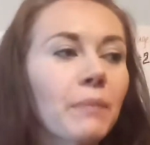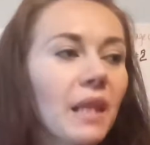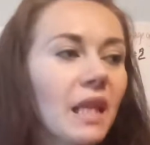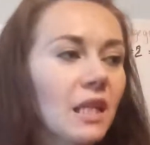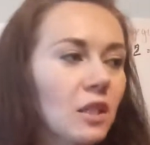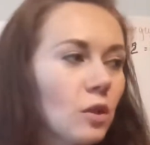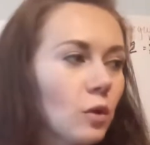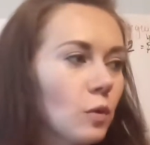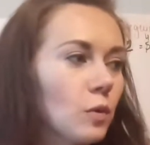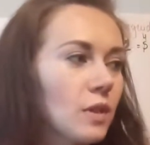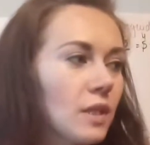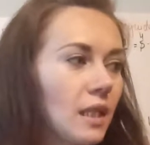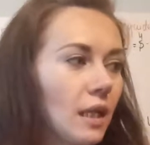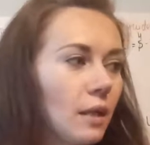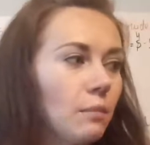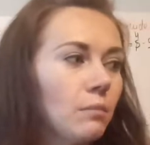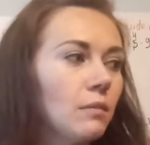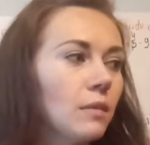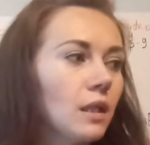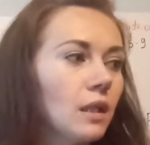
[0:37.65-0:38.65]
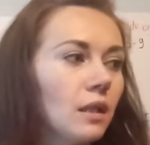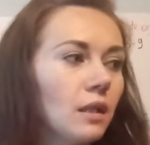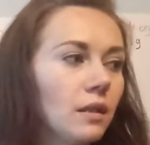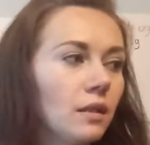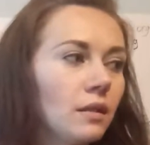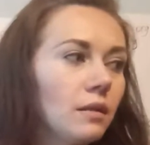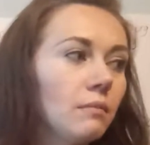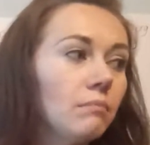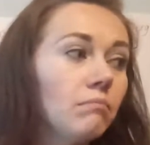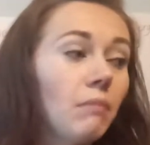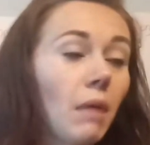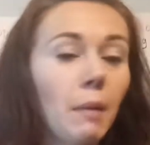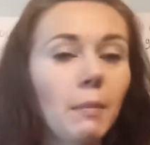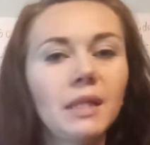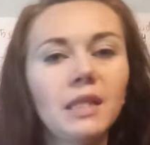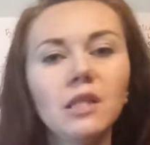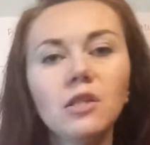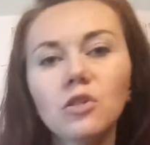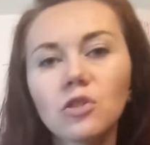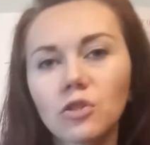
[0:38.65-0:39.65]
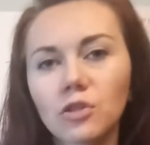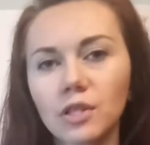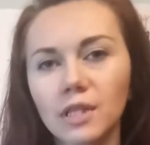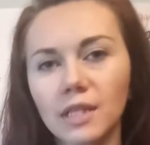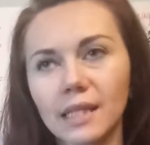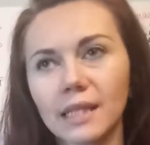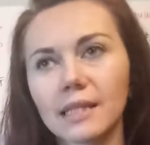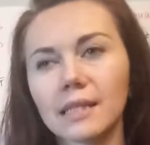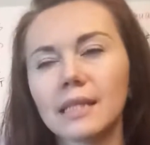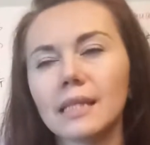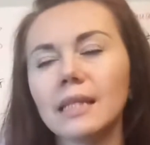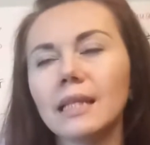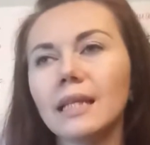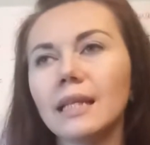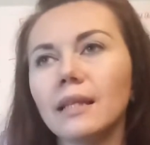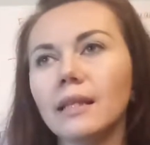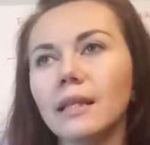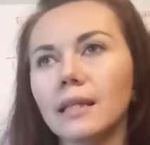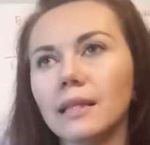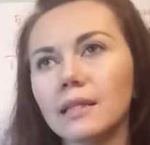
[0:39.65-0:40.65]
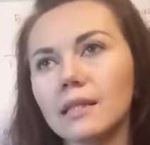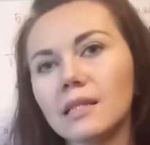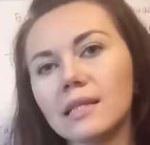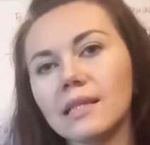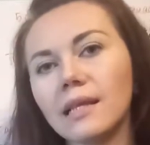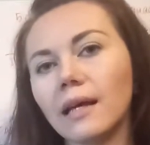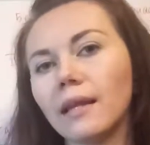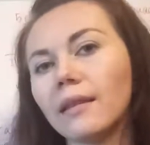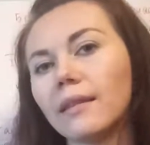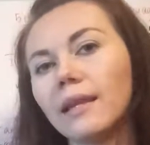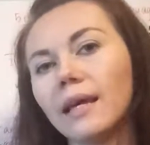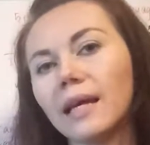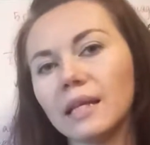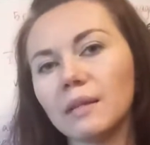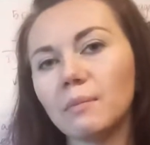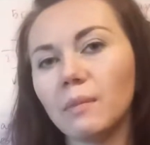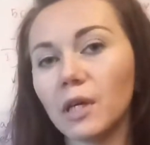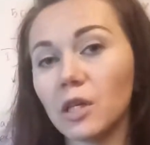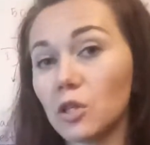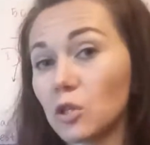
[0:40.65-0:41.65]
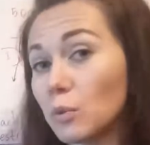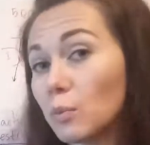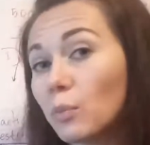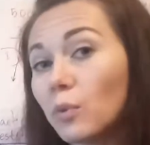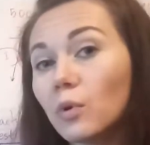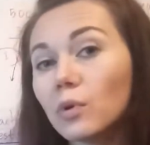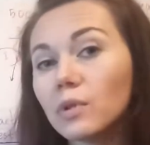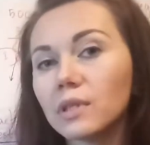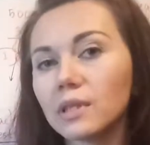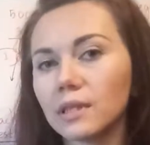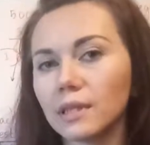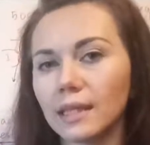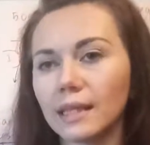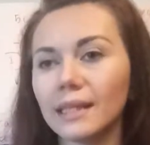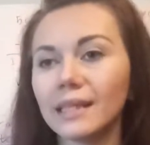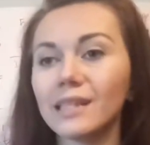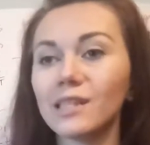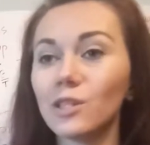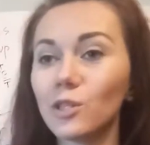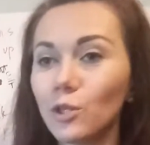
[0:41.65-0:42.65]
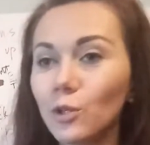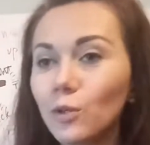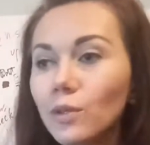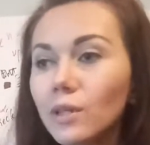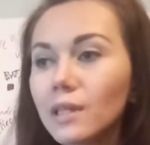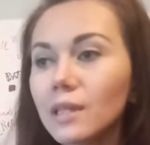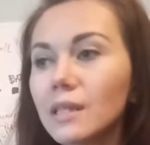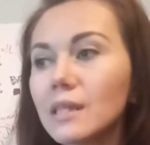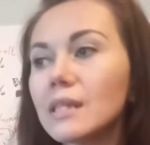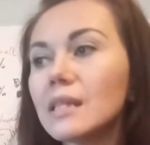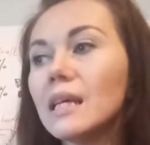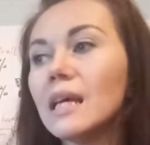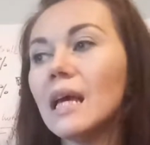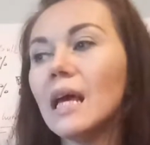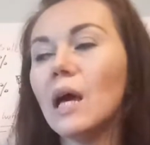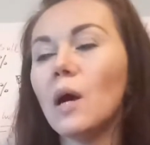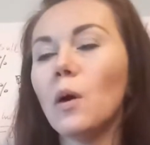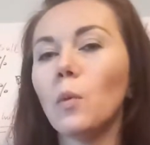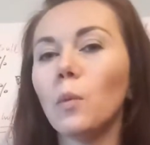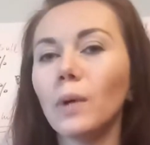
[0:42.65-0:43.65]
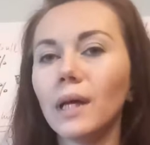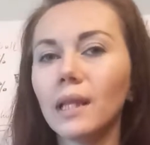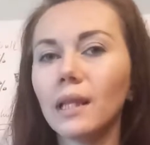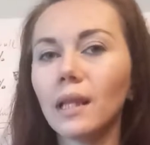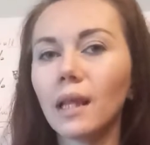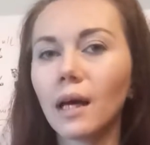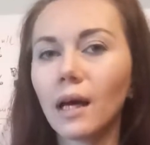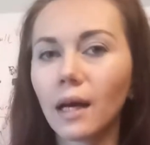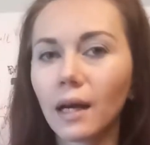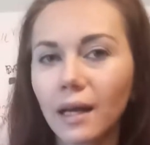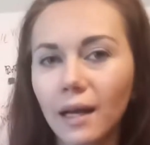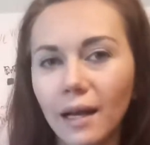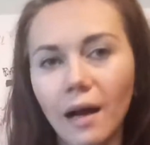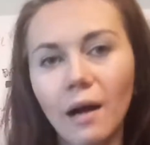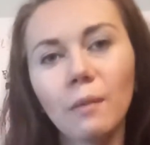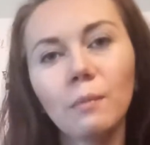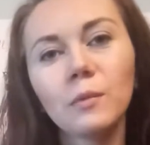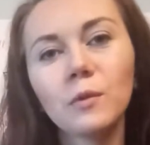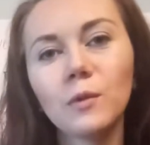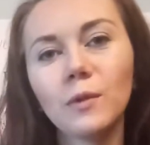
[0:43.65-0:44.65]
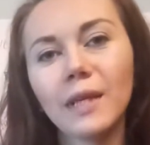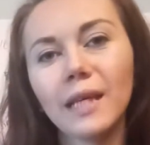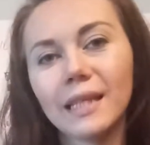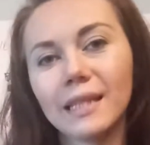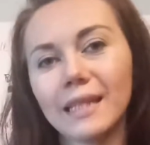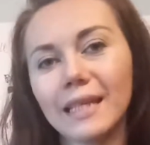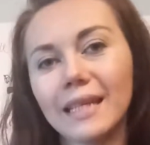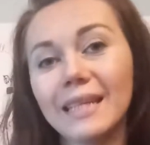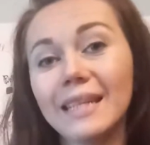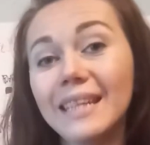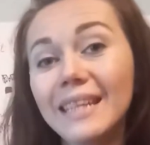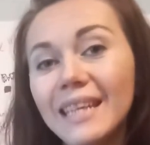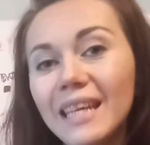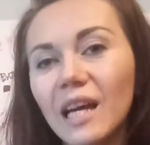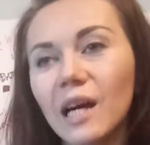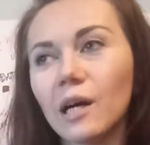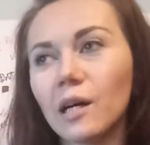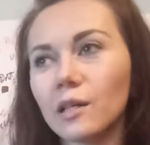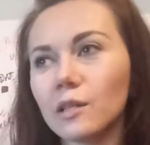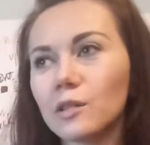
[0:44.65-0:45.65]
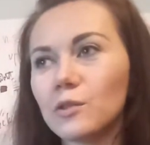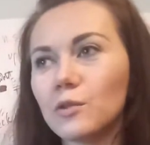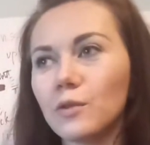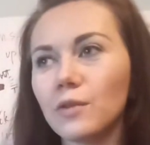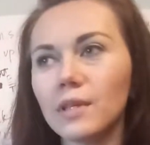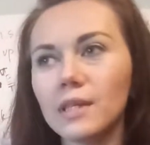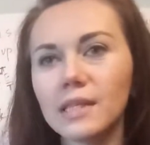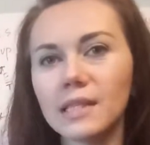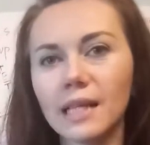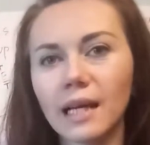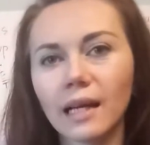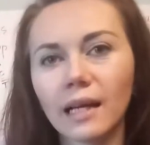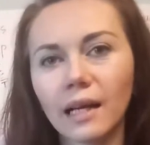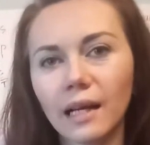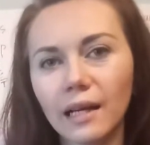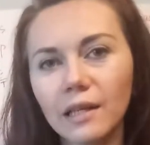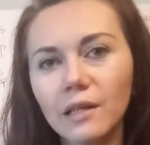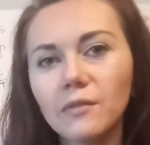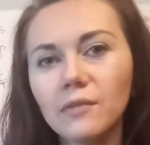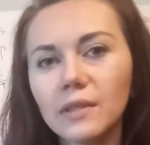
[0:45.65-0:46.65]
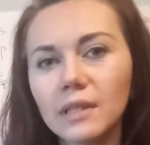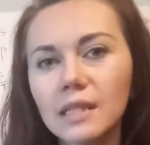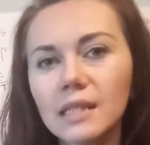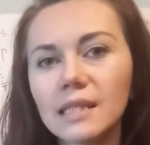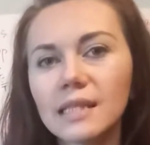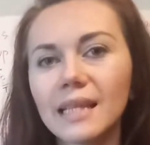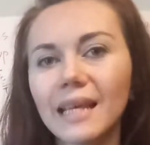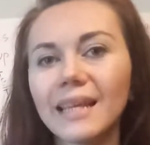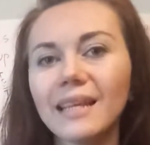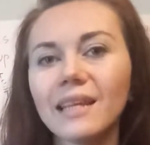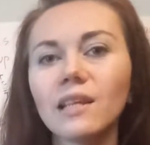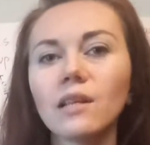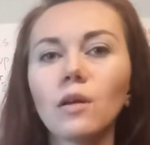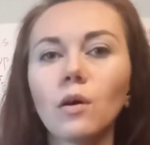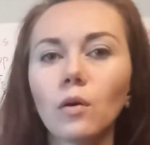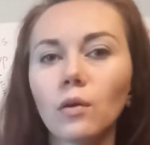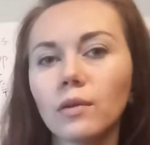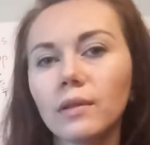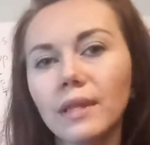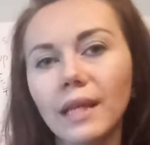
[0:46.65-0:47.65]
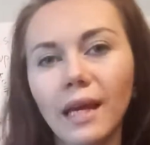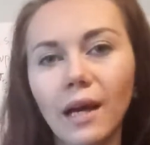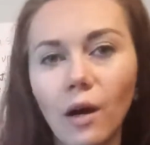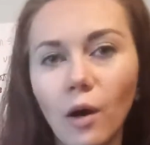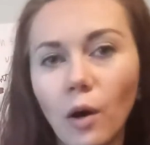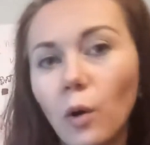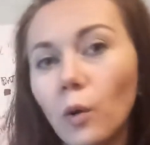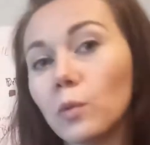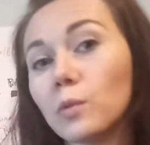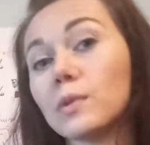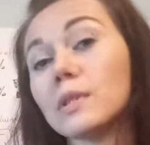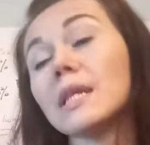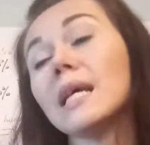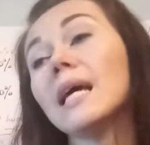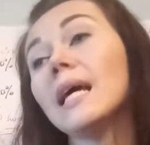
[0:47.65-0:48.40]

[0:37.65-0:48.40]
So some maybe teachers consider that it's not that much important, that the students will come to that idea, to this kind of understanding on their own.